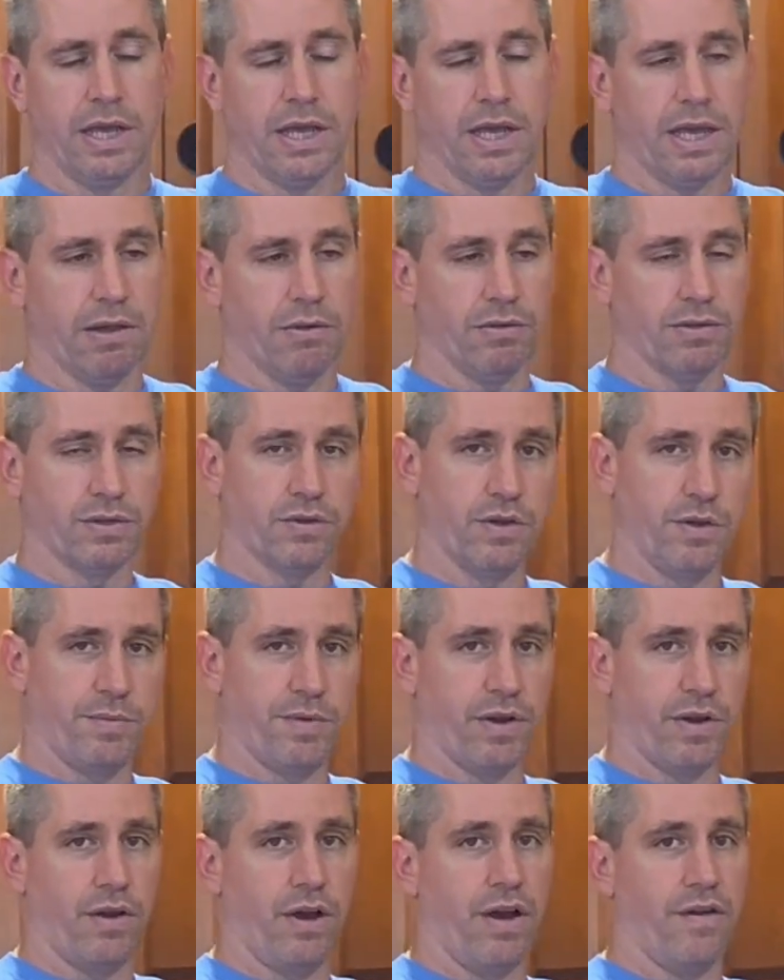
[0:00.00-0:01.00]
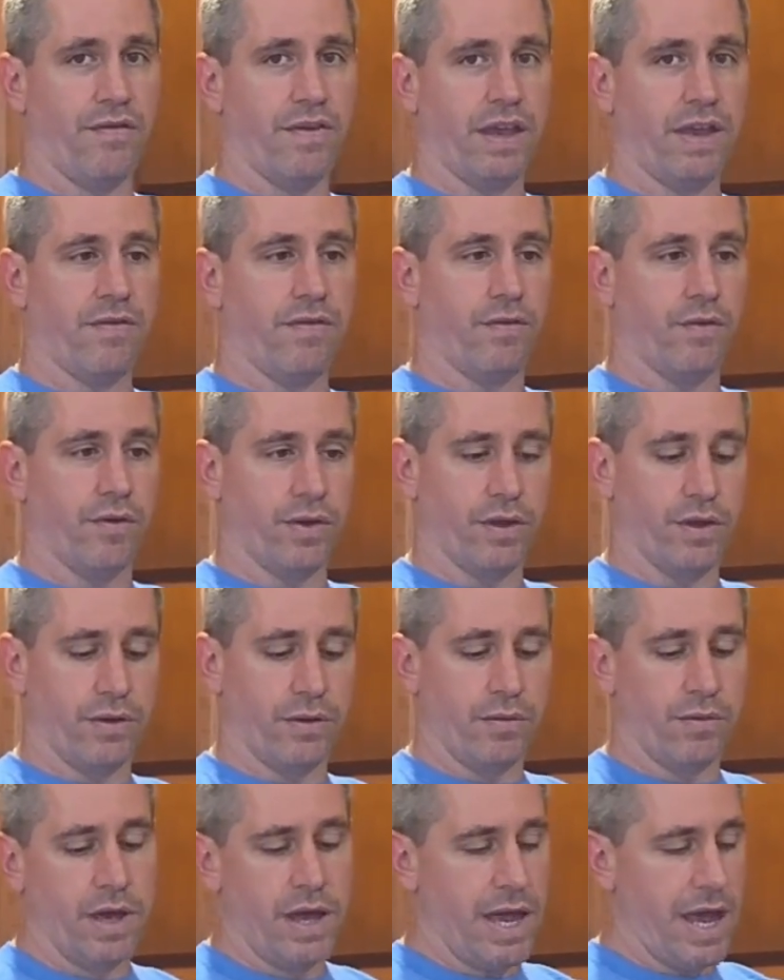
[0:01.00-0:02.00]
It will scoop your coffee for
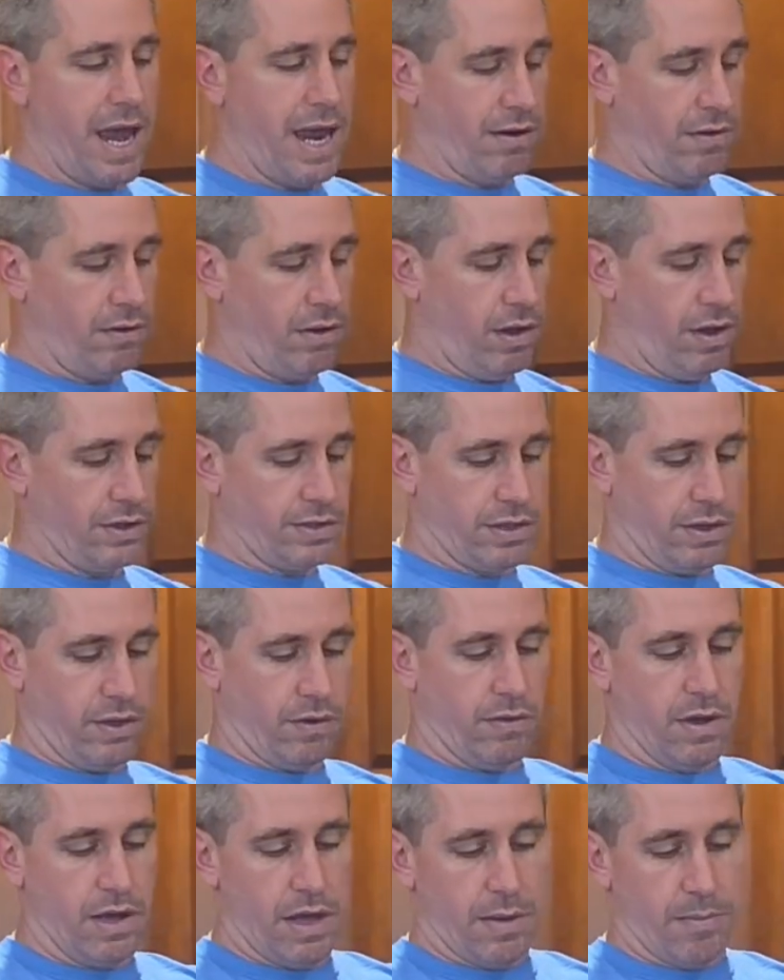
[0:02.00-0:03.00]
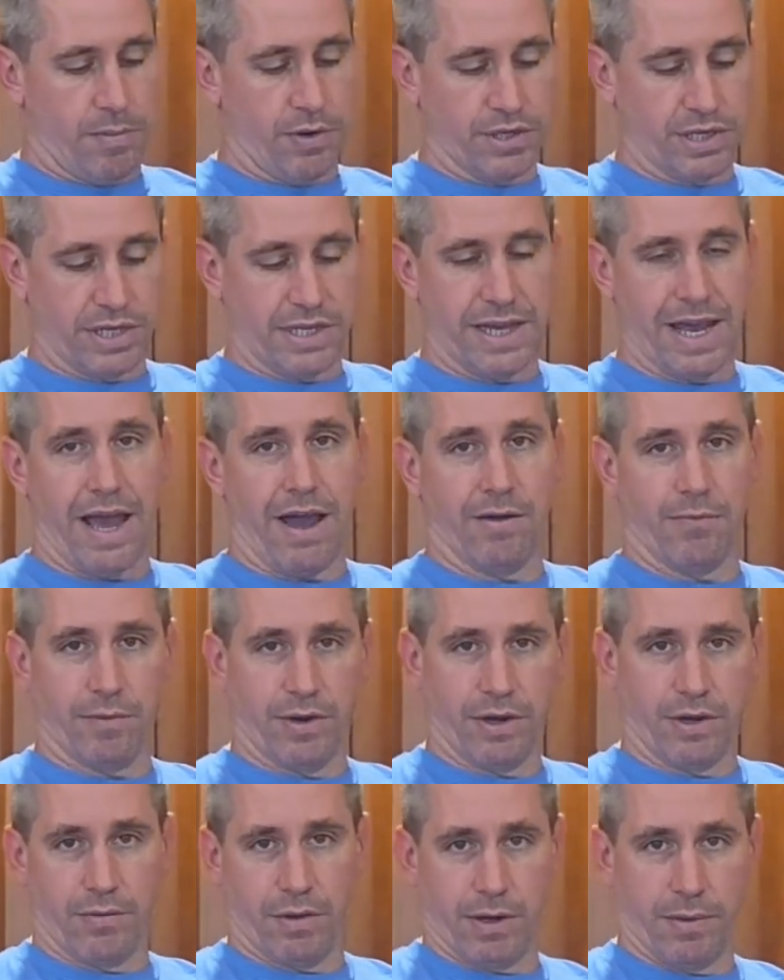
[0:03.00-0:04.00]
you, and it'll also push it down
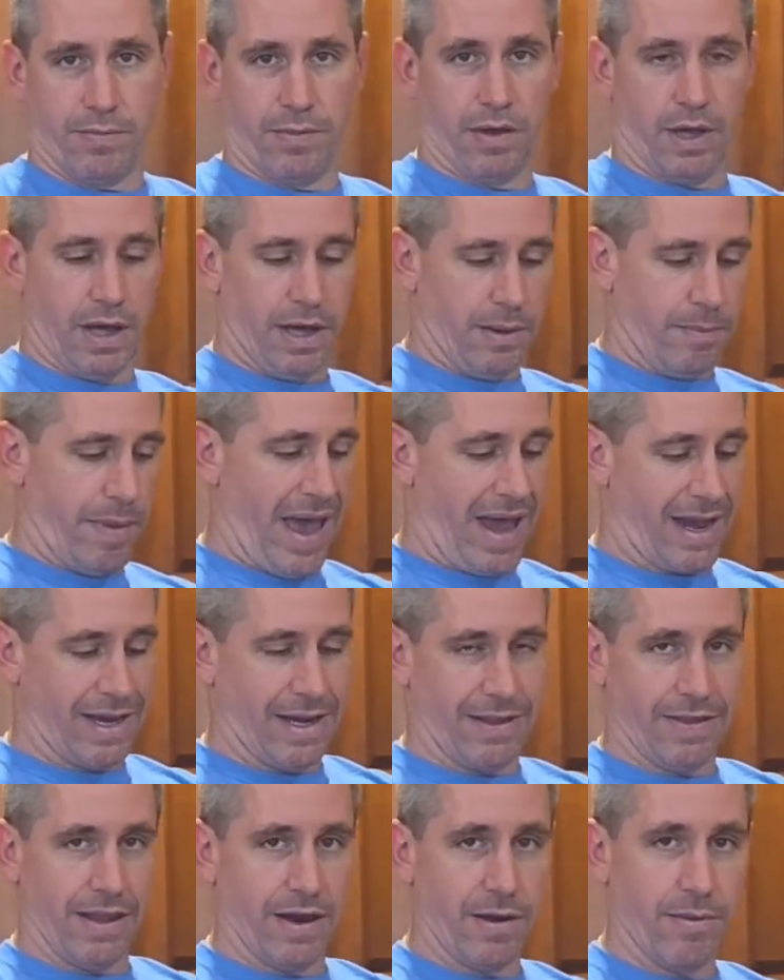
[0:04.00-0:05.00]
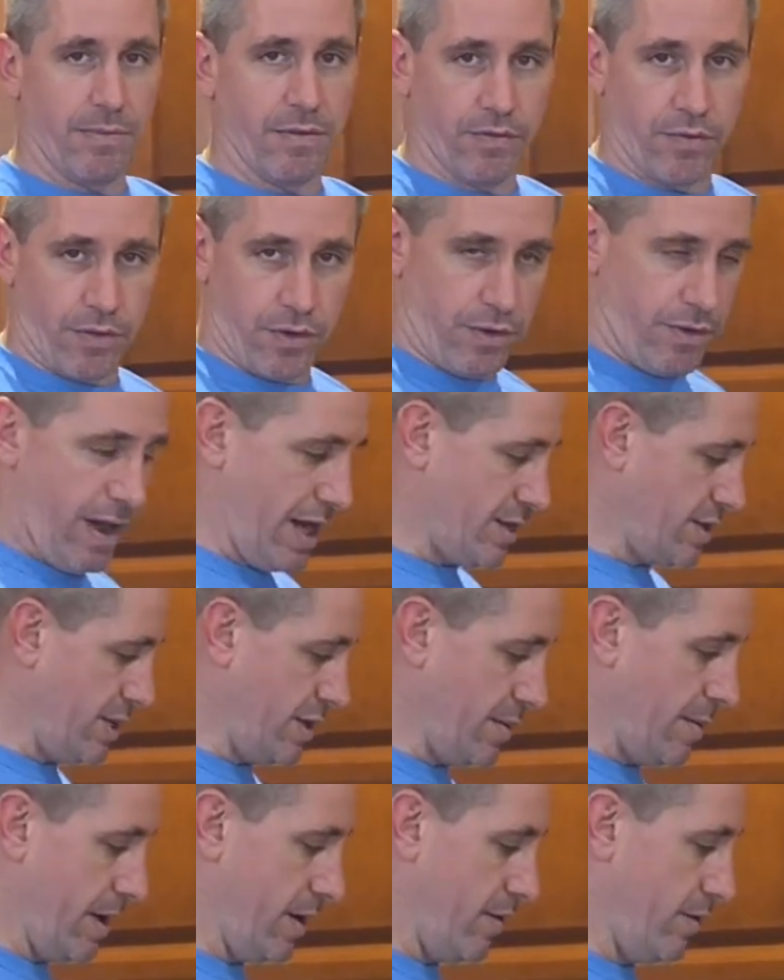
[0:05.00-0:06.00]
when you want to pack it in there before you
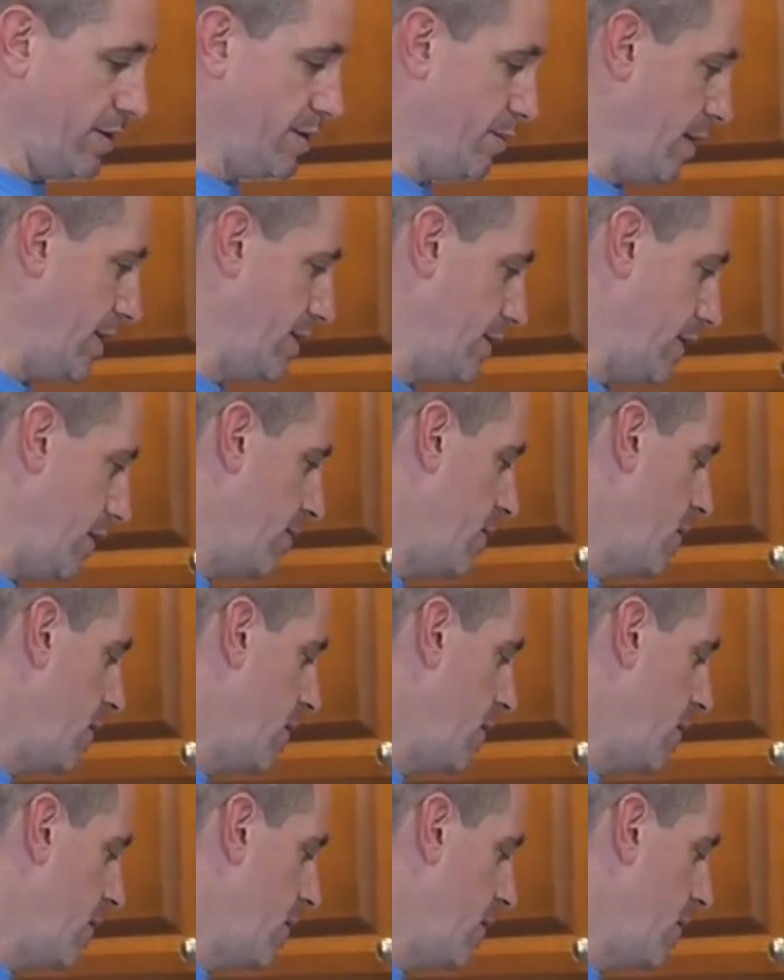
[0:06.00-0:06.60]
actually make your espresso.